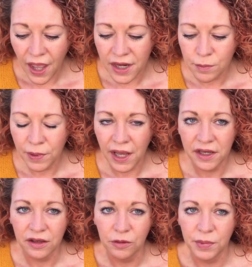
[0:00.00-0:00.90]
and I'm
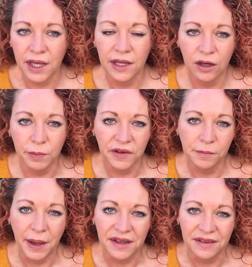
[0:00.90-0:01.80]
planning to be a little bit
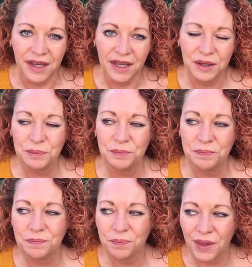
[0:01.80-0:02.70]
spendy.
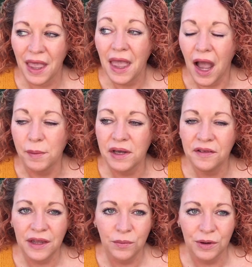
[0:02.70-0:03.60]
I'm going
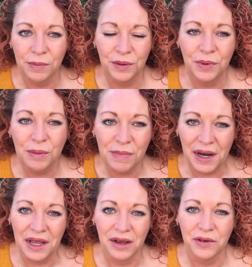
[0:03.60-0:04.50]
to see what, what
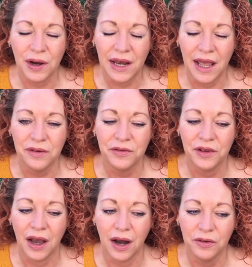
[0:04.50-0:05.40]
money I've got
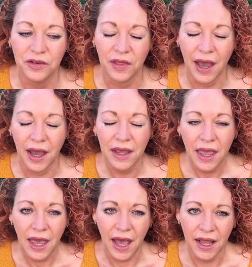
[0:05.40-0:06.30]
left after that
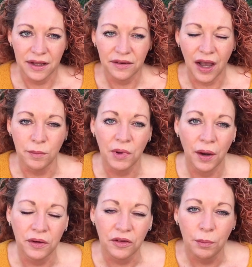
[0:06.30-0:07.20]
and I'm
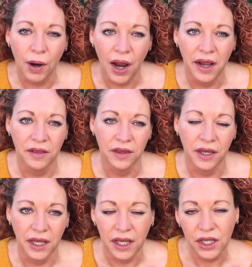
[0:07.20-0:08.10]
going to buy
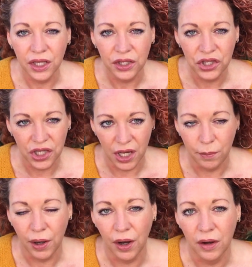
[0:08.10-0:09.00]
the
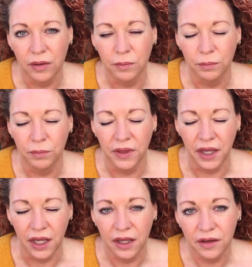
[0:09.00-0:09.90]
cheaper
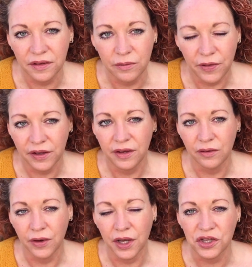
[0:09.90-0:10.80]
the
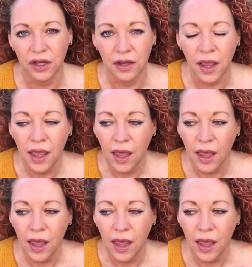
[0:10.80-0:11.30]
synthetic version